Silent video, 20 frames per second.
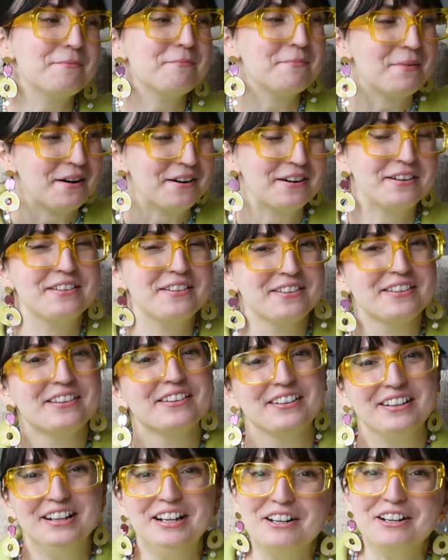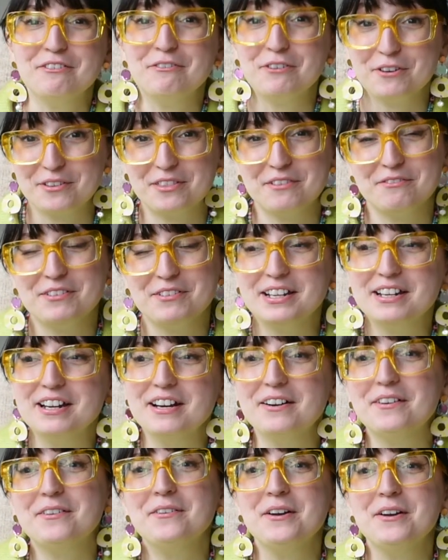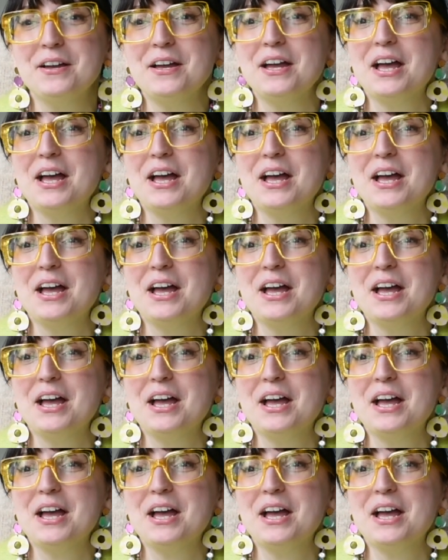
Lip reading: part for the video.